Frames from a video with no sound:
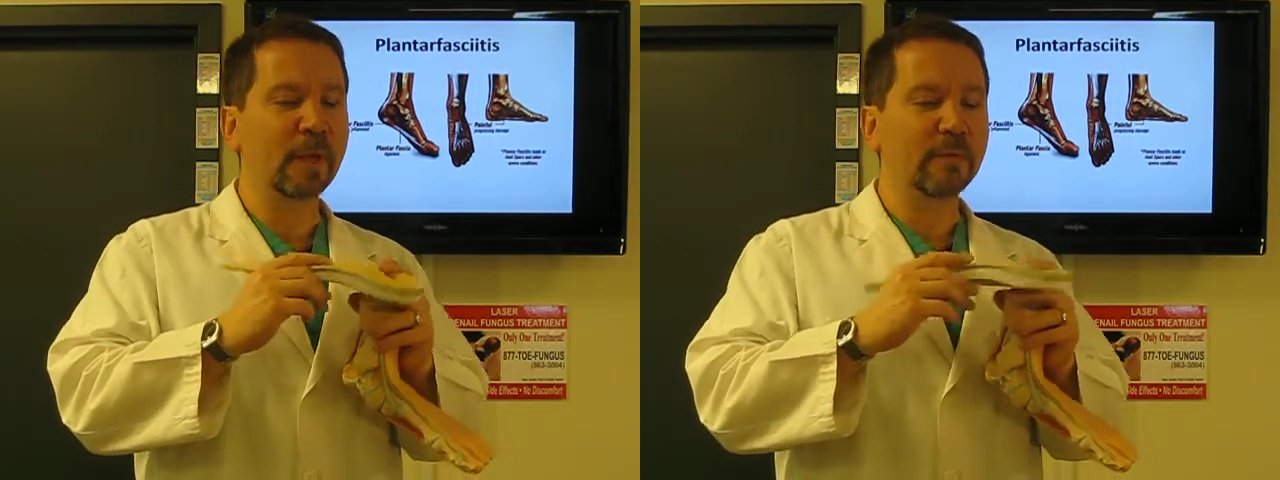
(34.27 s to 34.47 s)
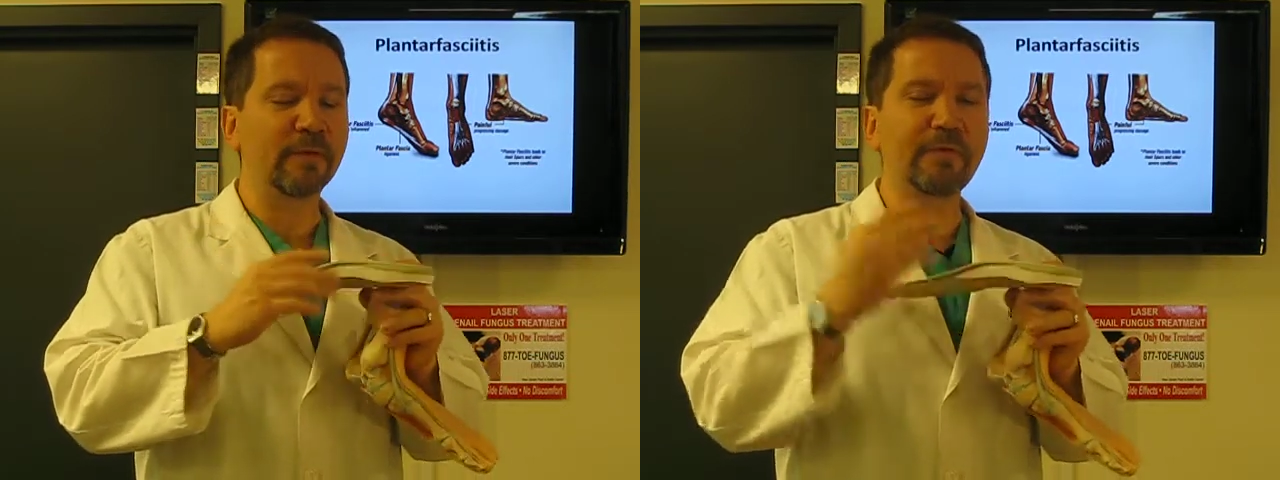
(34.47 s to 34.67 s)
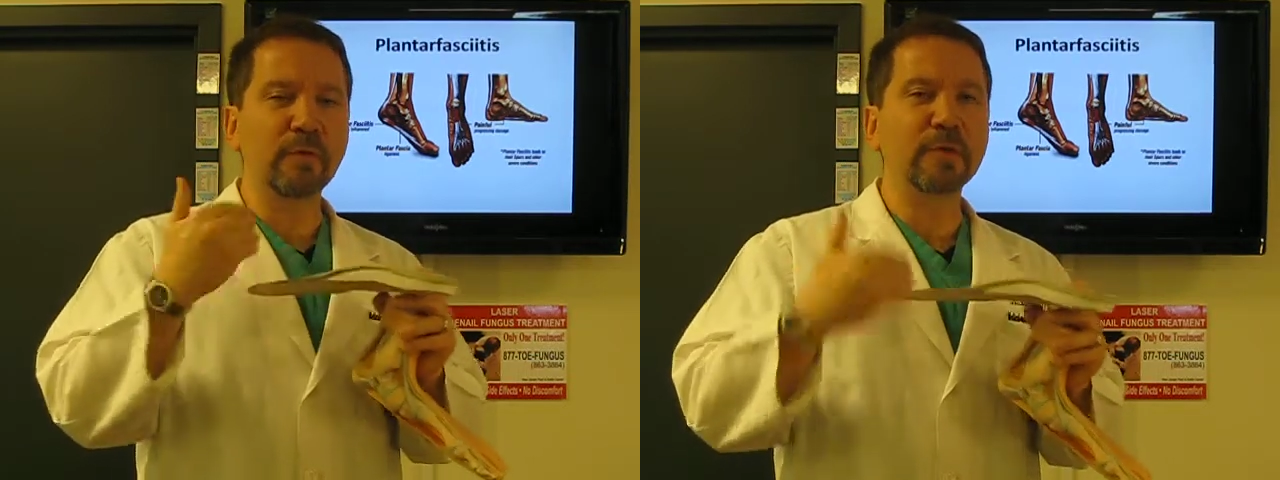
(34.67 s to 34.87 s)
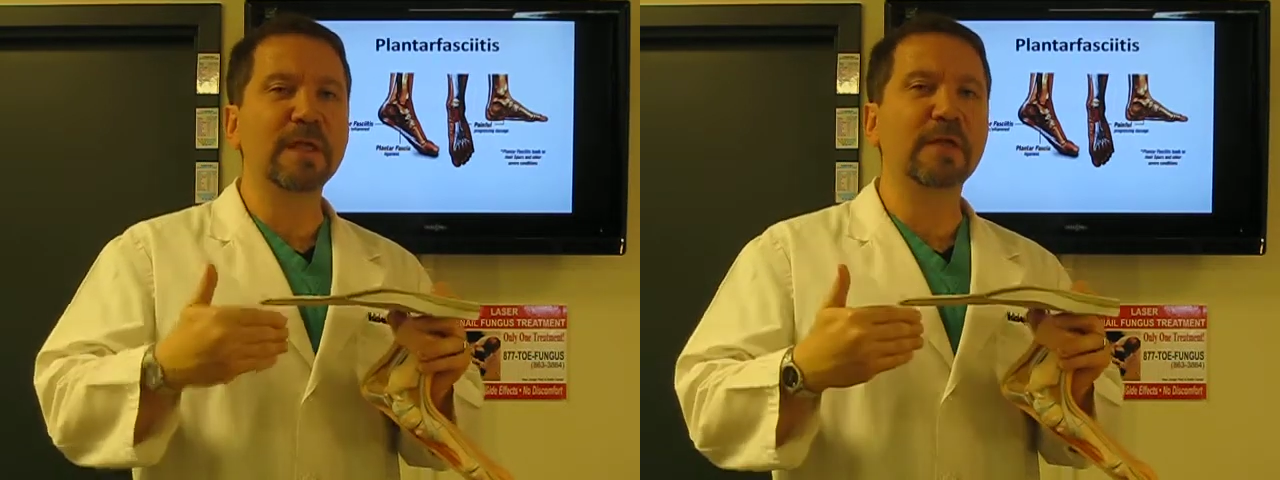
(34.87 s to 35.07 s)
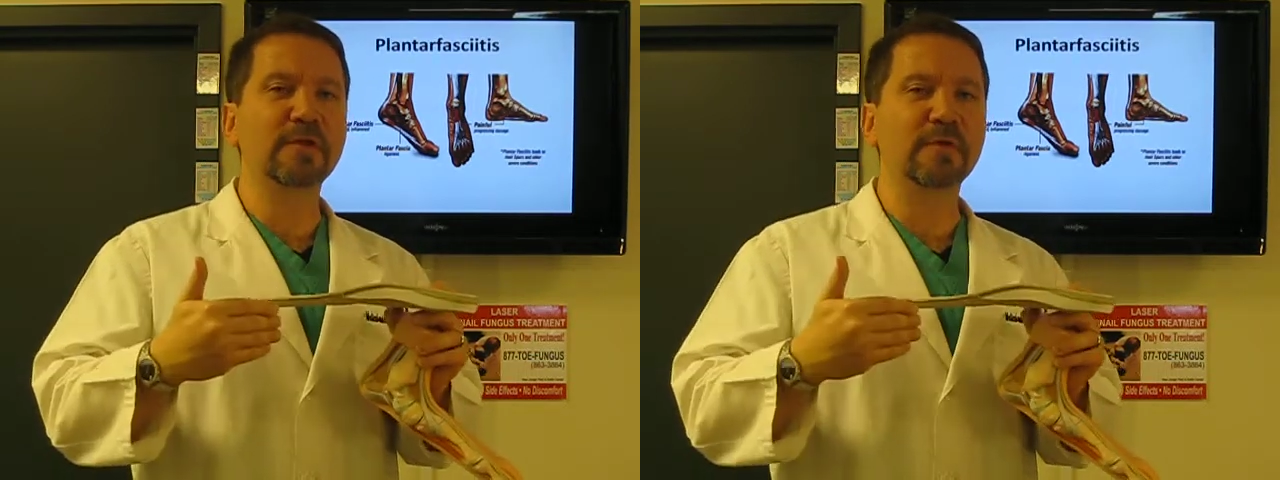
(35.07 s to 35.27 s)
Before
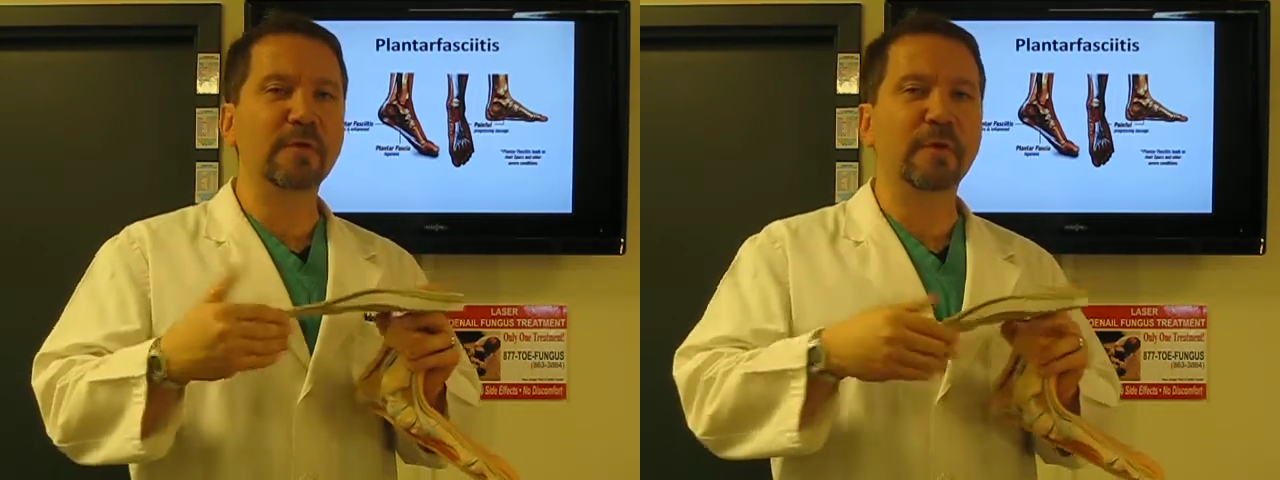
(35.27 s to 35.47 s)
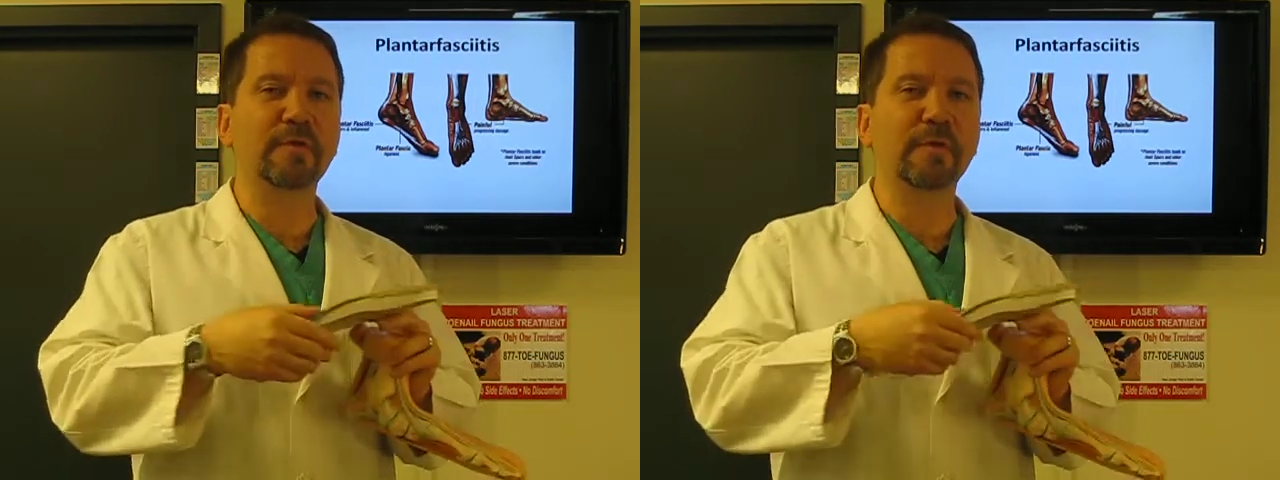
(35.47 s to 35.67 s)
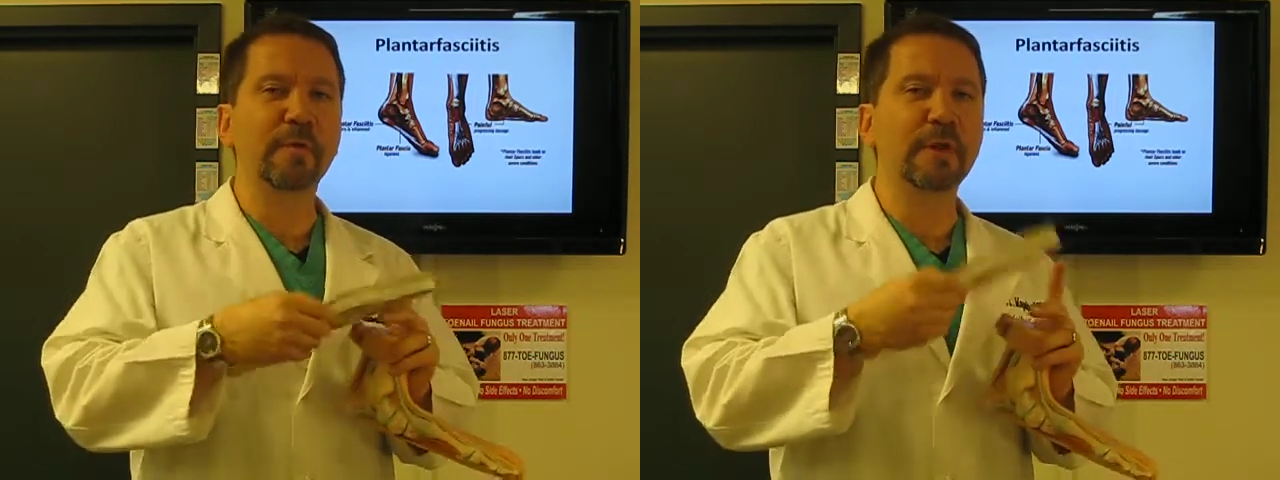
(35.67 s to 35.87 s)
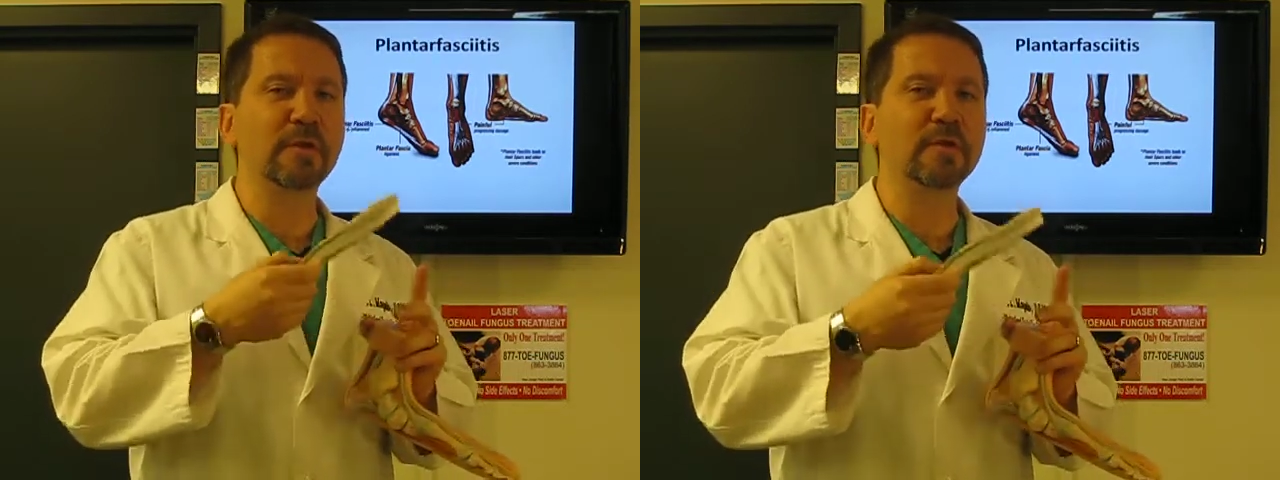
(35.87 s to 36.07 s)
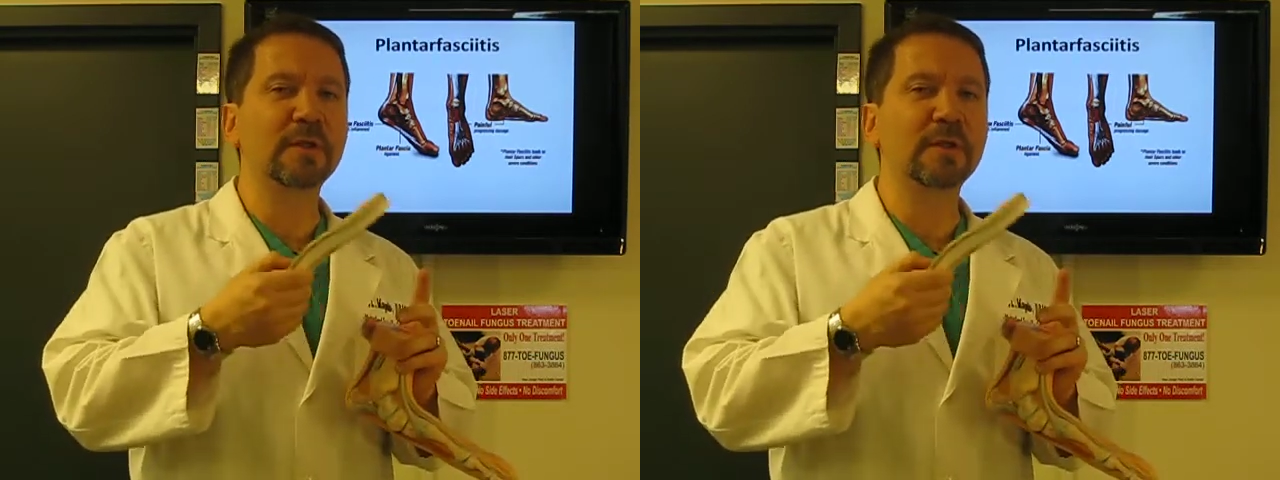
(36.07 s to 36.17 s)
the age of 23 we can use